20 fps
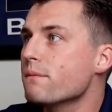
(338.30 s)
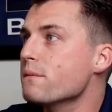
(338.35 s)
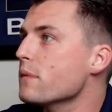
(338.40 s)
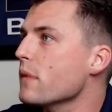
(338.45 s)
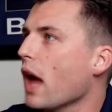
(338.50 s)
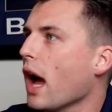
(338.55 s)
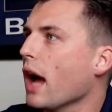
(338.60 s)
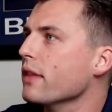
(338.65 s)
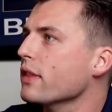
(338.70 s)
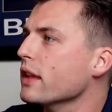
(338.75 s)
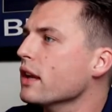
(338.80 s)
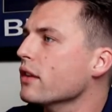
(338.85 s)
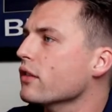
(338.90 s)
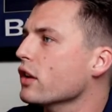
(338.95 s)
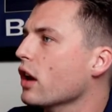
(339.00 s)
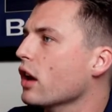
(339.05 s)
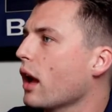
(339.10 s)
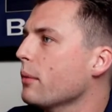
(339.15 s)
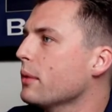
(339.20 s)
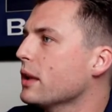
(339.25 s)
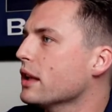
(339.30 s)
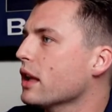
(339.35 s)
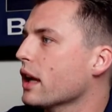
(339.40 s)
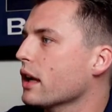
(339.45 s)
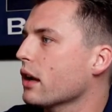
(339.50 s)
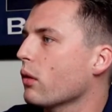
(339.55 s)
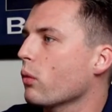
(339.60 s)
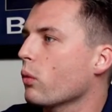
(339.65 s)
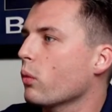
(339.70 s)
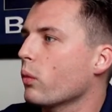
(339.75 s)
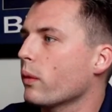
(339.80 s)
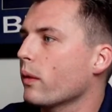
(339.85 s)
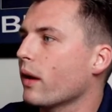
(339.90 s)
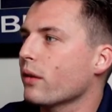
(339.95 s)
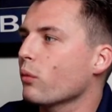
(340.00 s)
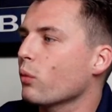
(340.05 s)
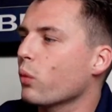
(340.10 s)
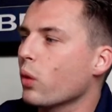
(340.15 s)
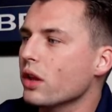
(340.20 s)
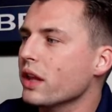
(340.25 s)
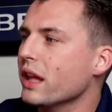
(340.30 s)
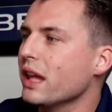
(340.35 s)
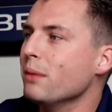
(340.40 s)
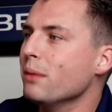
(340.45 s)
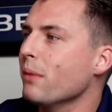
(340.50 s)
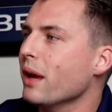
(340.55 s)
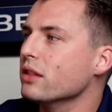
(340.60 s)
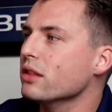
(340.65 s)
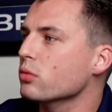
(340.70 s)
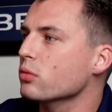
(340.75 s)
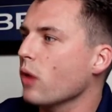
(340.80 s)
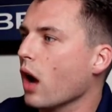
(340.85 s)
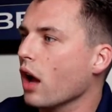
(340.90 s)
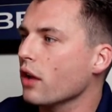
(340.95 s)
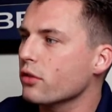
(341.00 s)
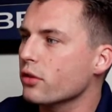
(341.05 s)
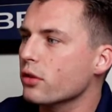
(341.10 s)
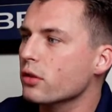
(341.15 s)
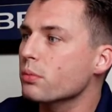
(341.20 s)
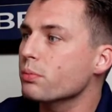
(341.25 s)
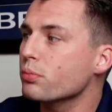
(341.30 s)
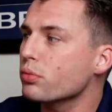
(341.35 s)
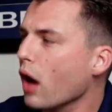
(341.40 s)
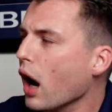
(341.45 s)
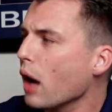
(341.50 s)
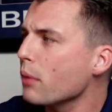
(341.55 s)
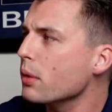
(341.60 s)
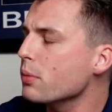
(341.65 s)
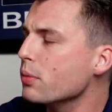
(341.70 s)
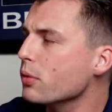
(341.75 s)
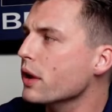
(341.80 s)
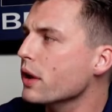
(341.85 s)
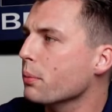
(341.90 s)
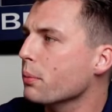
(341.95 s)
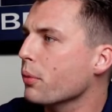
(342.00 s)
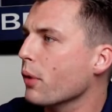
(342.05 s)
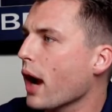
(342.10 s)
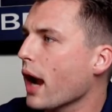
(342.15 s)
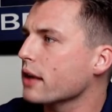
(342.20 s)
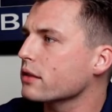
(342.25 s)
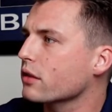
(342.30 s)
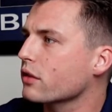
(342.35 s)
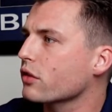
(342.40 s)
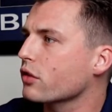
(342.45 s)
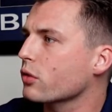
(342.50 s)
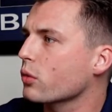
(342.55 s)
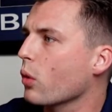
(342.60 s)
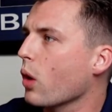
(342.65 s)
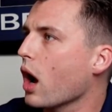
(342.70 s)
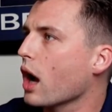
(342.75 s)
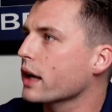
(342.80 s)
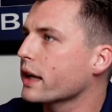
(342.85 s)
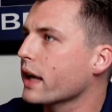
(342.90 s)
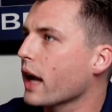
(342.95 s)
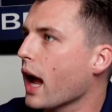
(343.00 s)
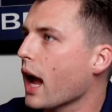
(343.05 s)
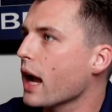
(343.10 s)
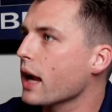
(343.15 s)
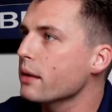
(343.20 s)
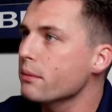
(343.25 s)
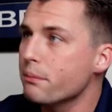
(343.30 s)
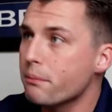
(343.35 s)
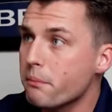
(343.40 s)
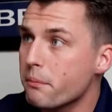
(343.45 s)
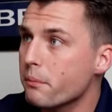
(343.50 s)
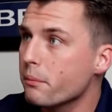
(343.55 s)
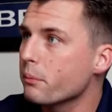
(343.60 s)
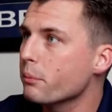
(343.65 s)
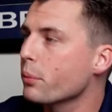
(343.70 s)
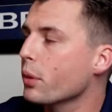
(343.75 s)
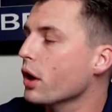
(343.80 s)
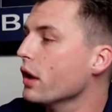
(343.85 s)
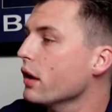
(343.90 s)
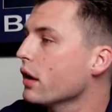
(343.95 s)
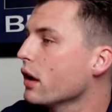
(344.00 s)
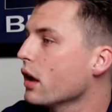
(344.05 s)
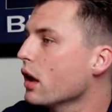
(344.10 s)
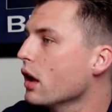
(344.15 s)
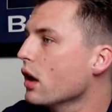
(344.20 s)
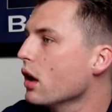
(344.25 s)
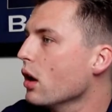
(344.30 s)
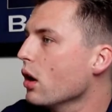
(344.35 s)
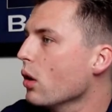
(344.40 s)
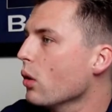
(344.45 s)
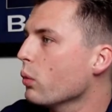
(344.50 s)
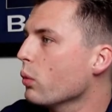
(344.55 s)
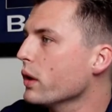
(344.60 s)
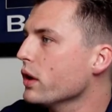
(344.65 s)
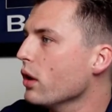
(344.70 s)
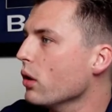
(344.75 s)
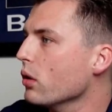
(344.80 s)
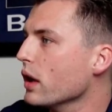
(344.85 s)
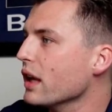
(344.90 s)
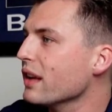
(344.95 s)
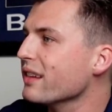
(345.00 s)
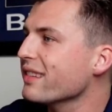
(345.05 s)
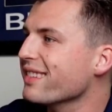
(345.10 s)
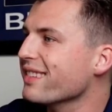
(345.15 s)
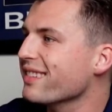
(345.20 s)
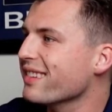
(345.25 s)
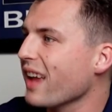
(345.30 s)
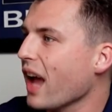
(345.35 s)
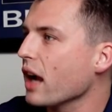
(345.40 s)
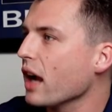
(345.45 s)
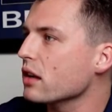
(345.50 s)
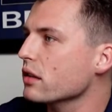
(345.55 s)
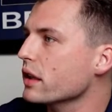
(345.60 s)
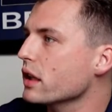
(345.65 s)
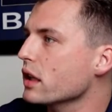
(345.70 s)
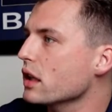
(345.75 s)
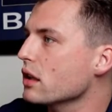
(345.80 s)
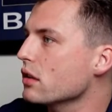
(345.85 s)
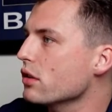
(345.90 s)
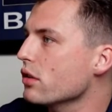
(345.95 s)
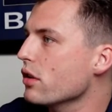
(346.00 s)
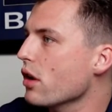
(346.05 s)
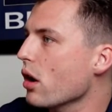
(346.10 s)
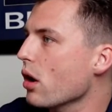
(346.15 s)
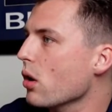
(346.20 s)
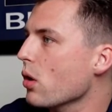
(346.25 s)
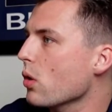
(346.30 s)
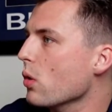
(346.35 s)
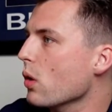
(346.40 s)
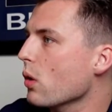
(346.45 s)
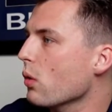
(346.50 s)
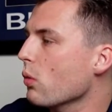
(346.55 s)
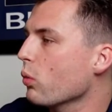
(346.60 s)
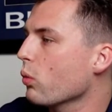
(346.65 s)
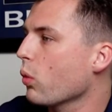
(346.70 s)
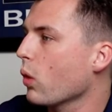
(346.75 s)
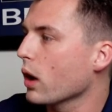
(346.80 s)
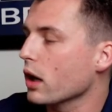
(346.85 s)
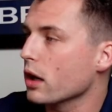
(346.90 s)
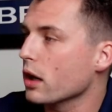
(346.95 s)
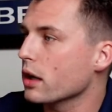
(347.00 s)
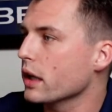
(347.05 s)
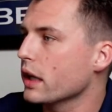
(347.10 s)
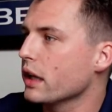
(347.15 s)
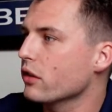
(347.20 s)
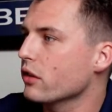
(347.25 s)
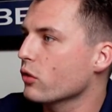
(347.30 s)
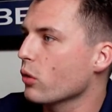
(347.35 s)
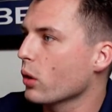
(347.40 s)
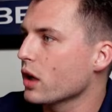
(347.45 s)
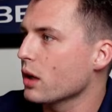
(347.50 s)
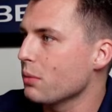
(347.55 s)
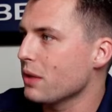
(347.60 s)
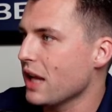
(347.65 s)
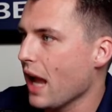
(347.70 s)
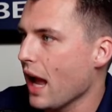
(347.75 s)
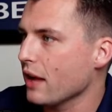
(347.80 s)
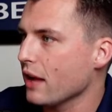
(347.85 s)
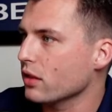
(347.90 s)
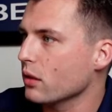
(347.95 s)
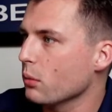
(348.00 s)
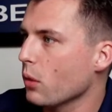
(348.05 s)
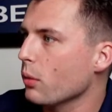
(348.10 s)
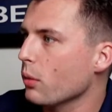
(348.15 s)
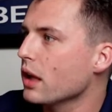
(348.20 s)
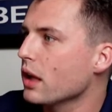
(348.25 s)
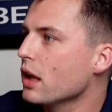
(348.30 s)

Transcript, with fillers: I think he's a good, I mean, like, will he make the roster? Probably a practice squad guy, but we don't exactly know where he's going to be at the moment,